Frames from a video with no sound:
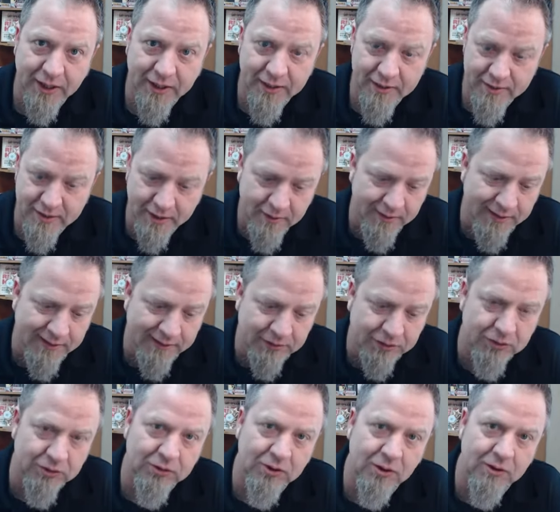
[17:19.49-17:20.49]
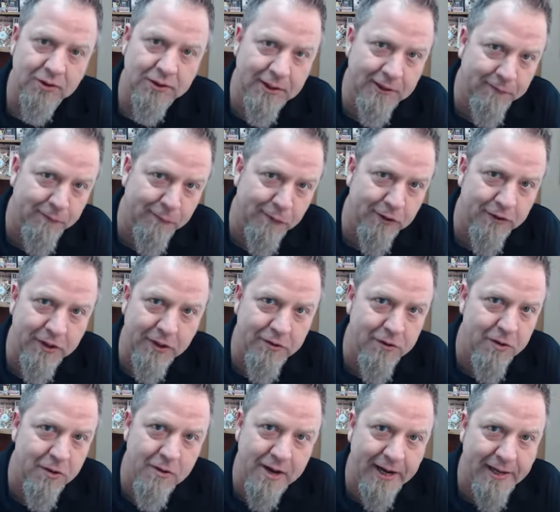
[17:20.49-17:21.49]
and their interests are different than
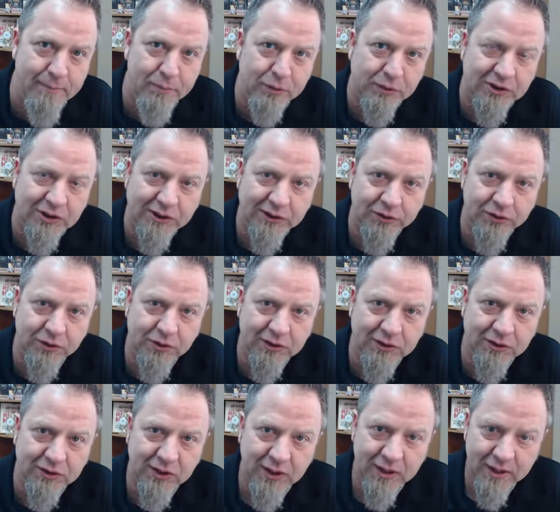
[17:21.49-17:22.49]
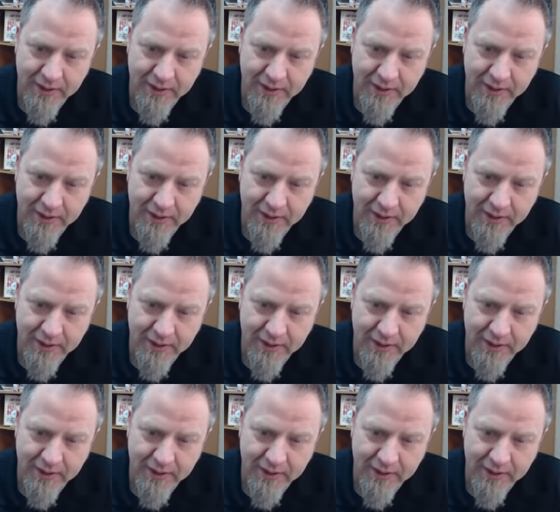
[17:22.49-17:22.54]
their neighbor's interest